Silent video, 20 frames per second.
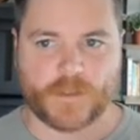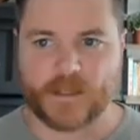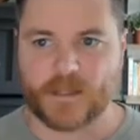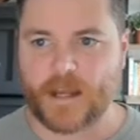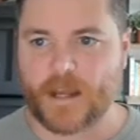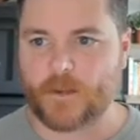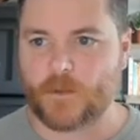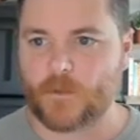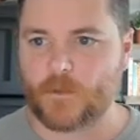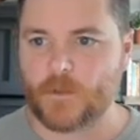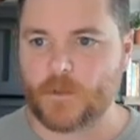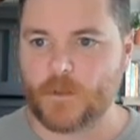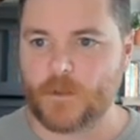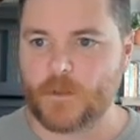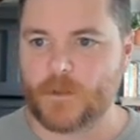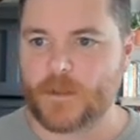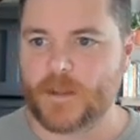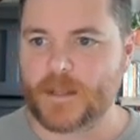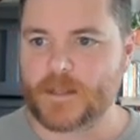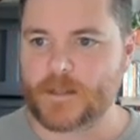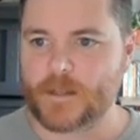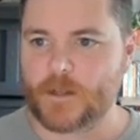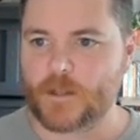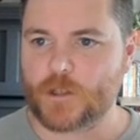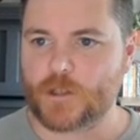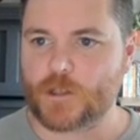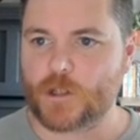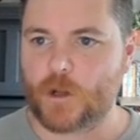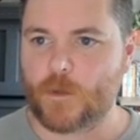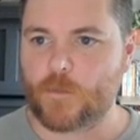style that's going to
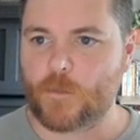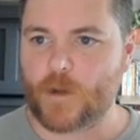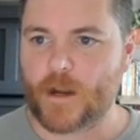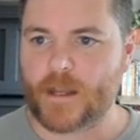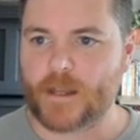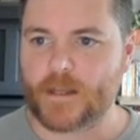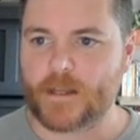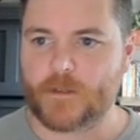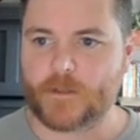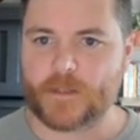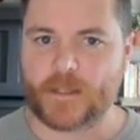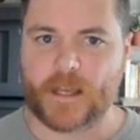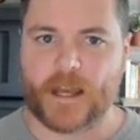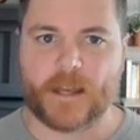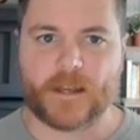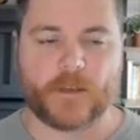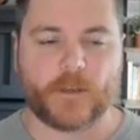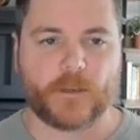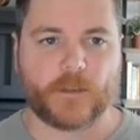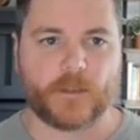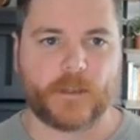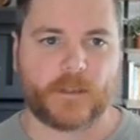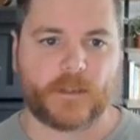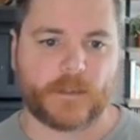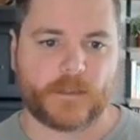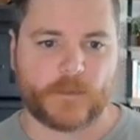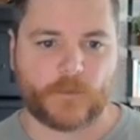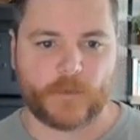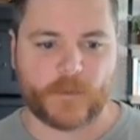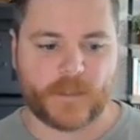show up right here in the editor. And
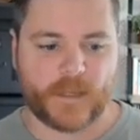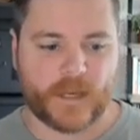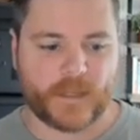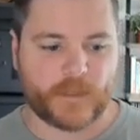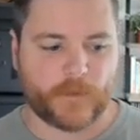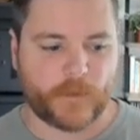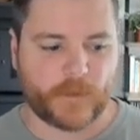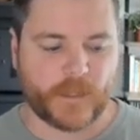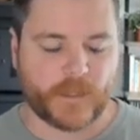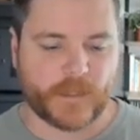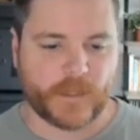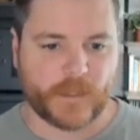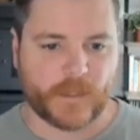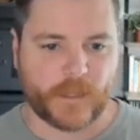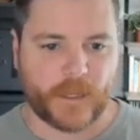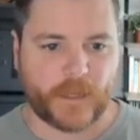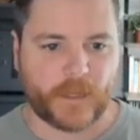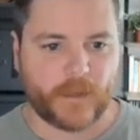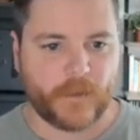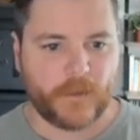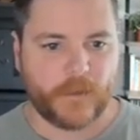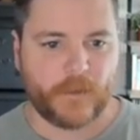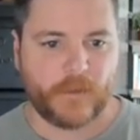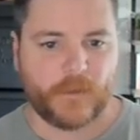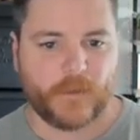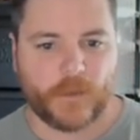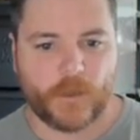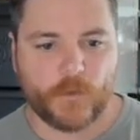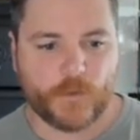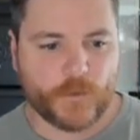that's what's nice about this is like,
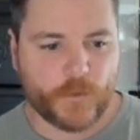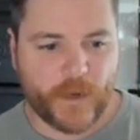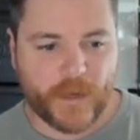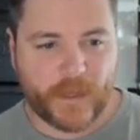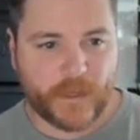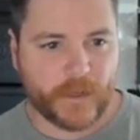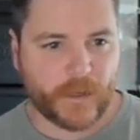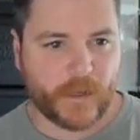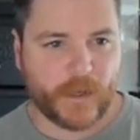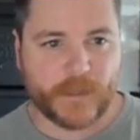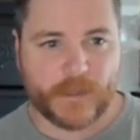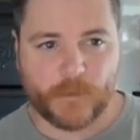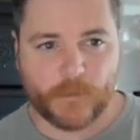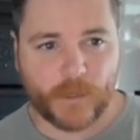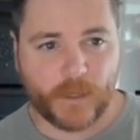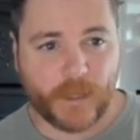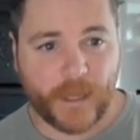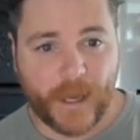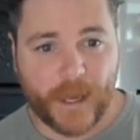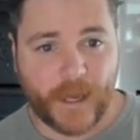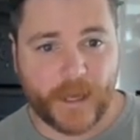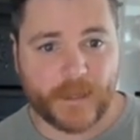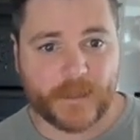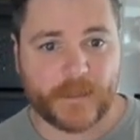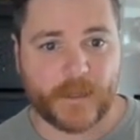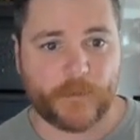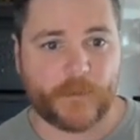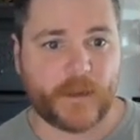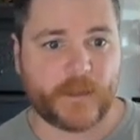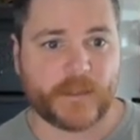no one's writing in a custom
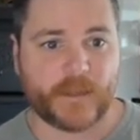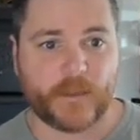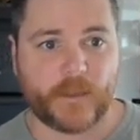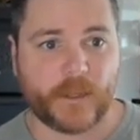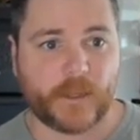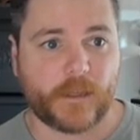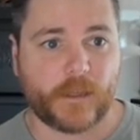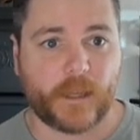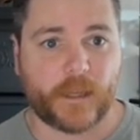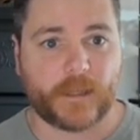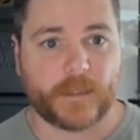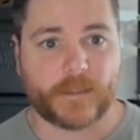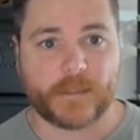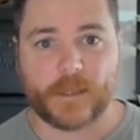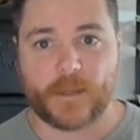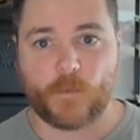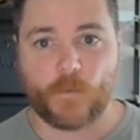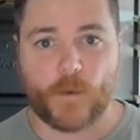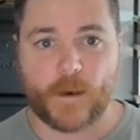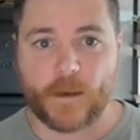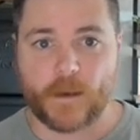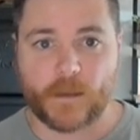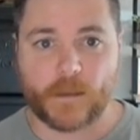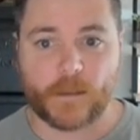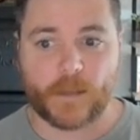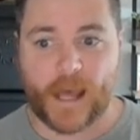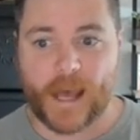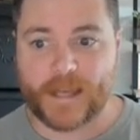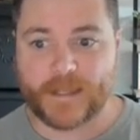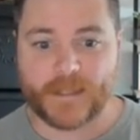class. I'm not telling clients like where a
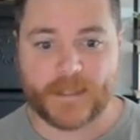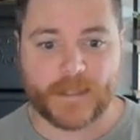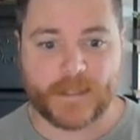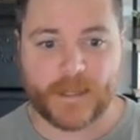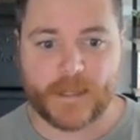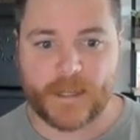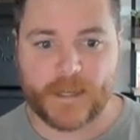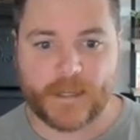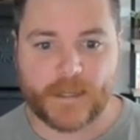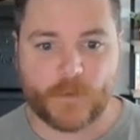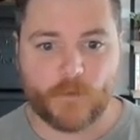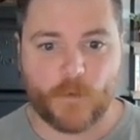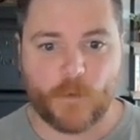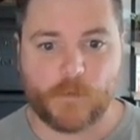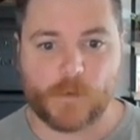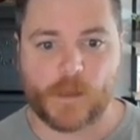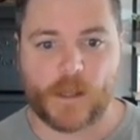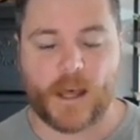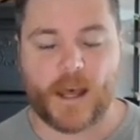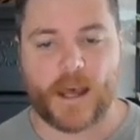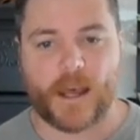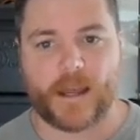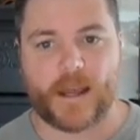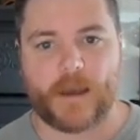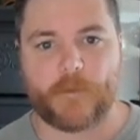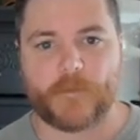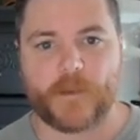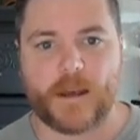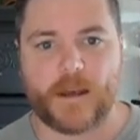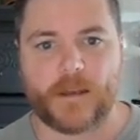class is that they need to apply.
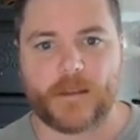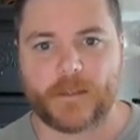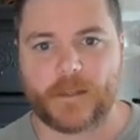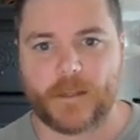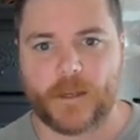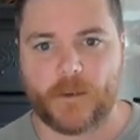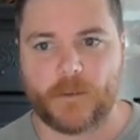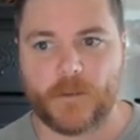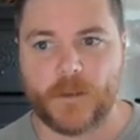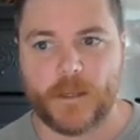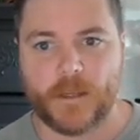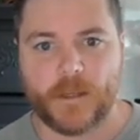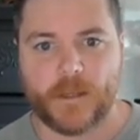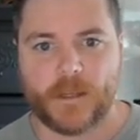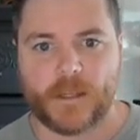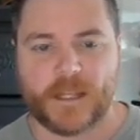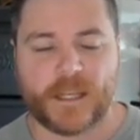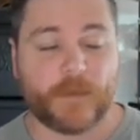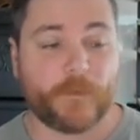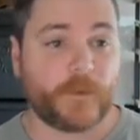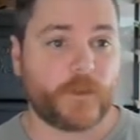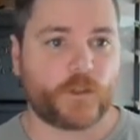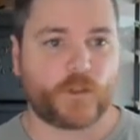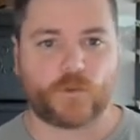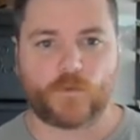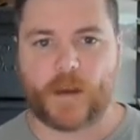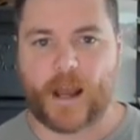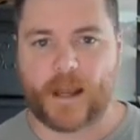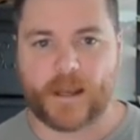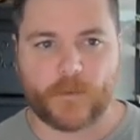I'm not, you know, keeping
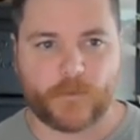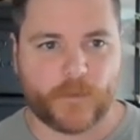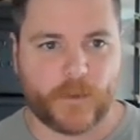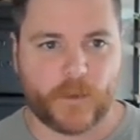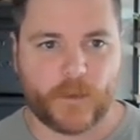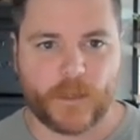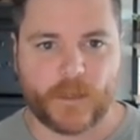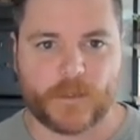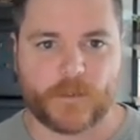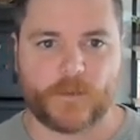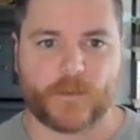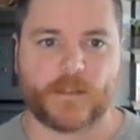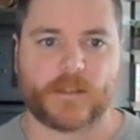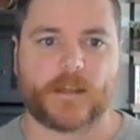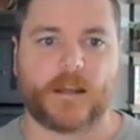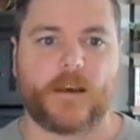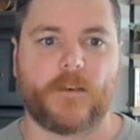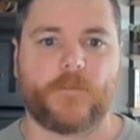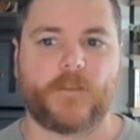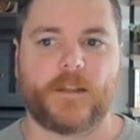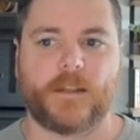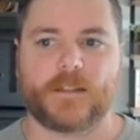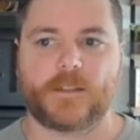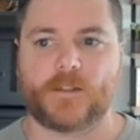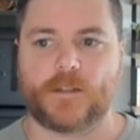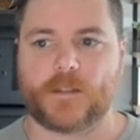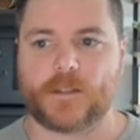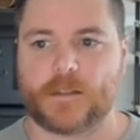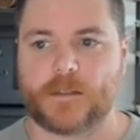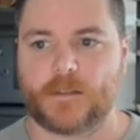track of all that sort of stuff. It's
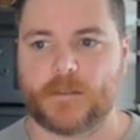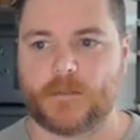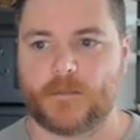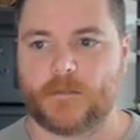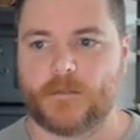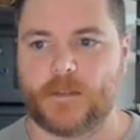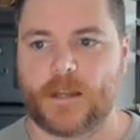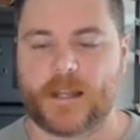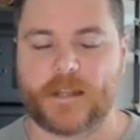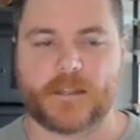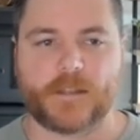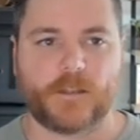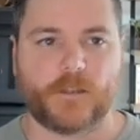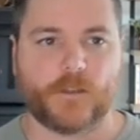just a nice